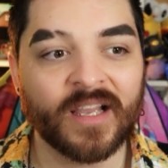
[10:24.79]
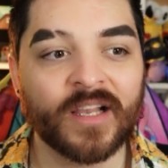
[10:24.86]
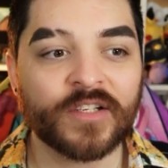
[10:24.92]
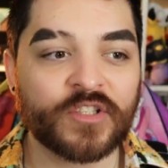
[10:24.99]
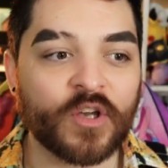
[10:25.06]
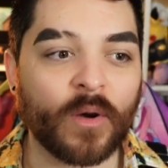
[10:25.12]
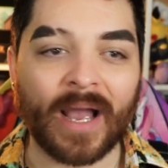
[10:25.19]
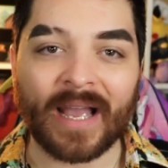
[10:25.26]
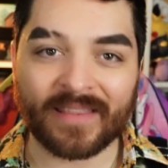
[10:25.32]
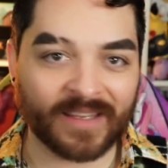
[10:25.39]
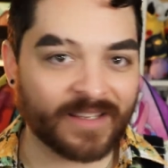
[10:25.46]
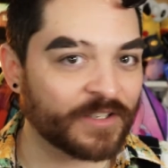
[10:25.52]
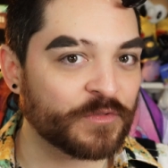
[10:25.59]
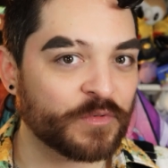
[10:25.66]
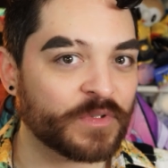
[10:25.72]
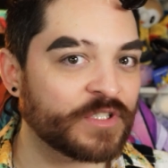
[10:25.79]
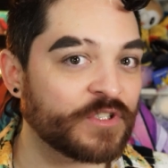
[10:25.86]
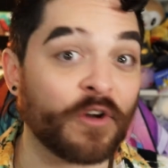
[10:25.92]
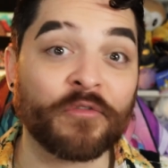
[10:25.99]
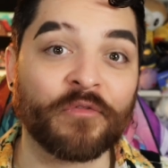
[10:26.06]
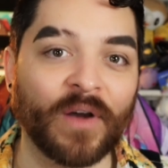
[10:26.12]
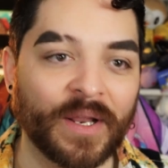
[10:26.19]
So I think this was
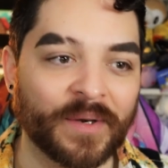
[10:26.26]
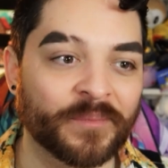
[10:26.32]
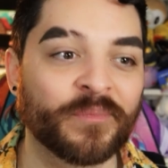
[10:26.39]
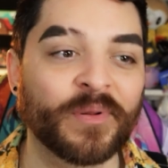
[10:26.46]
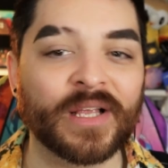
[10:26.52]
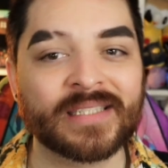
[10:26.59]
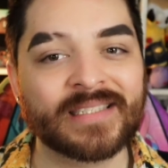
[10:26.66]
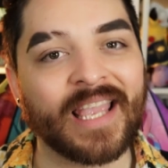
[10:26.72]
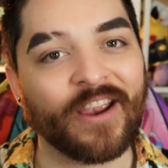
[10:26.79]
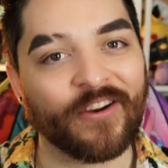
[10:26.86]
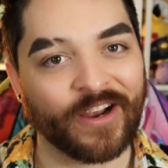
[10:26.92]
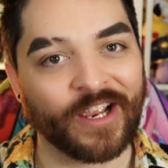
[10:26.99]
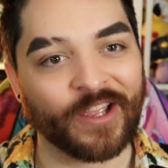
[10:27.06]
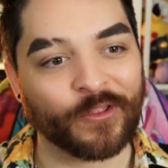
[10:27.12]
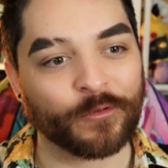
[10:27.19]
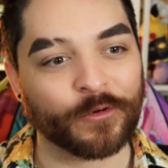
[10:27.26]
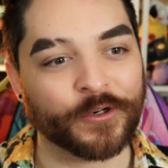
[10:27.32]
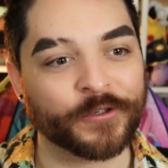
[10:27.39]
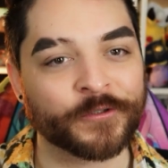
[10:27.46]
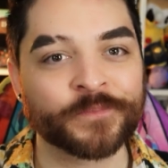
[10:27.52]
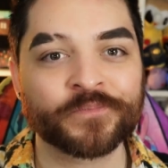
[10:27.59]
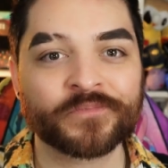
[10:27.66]
so fun, plus carrying
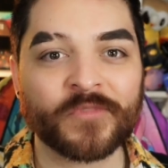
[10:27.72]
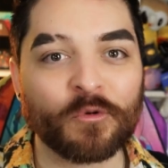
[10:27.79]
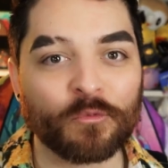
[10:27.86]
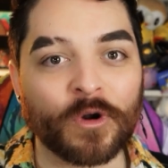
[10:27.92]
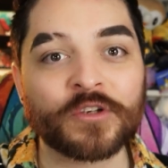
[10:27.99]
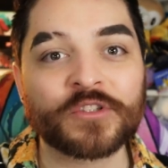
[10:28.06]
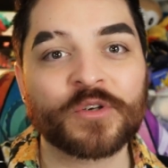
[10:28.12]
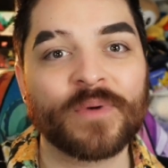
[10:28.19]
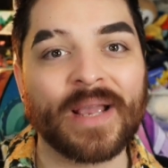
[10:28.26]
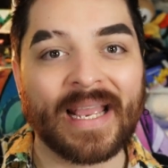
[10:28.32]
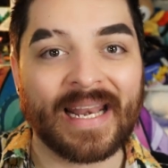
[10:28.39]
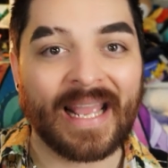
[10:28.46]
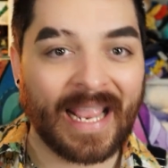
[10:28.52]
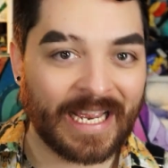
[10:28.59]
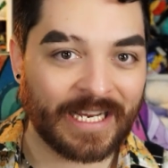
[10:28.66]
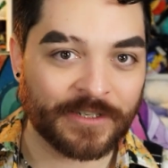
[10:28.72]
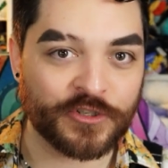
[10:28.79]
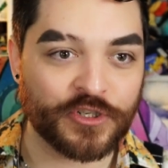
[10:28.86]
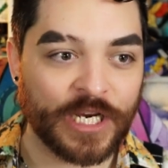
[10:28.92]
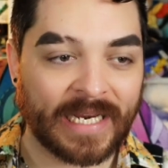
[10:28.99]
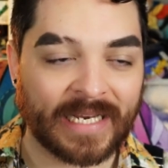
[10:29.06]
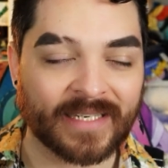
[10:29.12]
through Roserade and
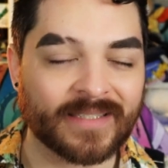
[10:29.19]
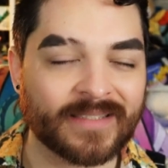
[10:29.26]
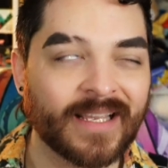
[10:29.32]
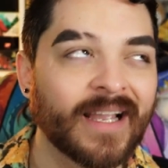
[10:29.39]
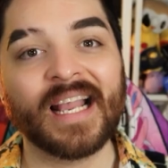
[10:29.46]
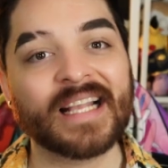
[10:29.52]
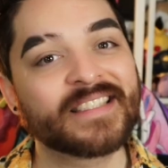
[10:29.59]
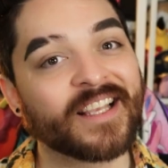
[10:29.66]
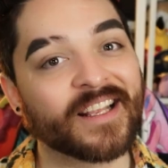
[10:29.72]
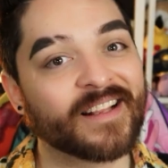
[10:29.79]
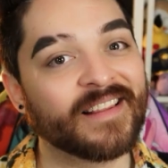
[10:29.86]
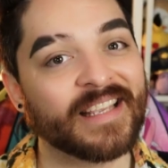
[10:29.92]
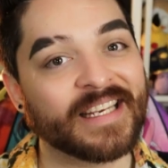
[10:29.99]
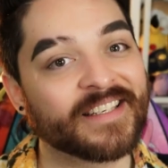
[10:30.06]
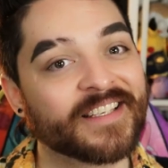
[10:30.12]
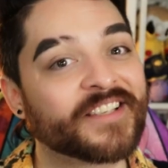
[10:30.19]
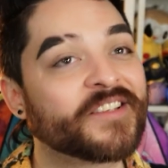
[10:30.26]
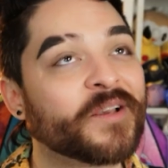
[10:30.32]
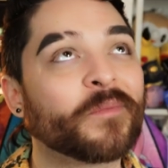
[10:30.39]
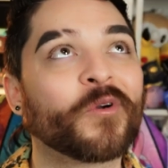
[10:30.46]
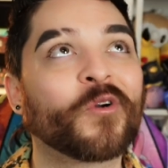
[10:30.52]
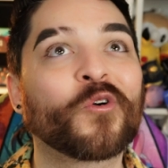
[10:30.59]
Jinx. It's gonna lead to
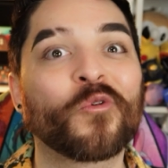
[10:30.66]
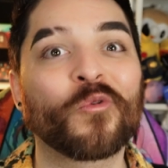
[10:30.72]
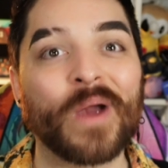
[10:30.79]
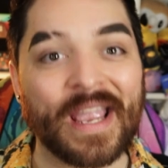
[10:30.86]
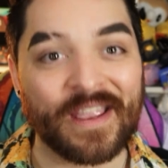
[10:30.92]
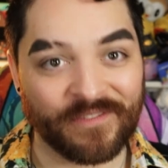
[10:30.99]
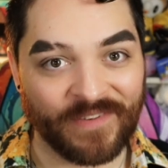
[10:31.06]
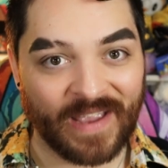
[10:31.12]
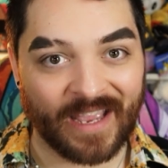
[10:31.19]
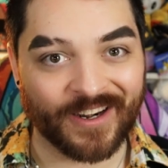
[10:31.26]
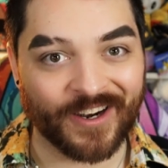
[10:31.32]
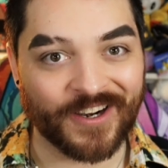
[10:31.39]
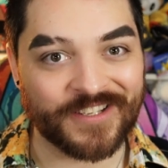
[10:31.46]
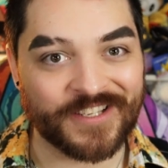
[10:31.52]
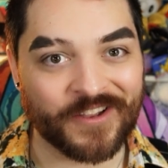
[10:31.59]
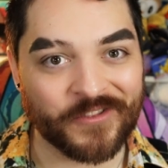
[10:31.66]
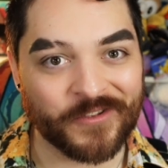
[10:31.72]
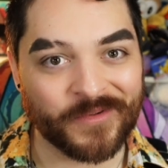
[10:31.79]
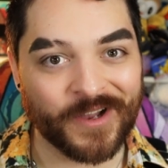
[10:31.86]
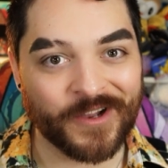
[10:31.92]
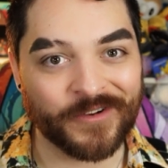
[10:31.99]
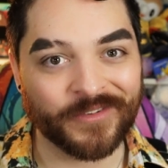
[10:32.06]
some great fan art down the
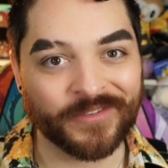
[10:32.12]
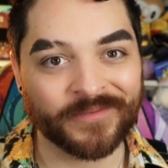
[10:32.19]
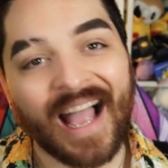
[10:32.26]
road.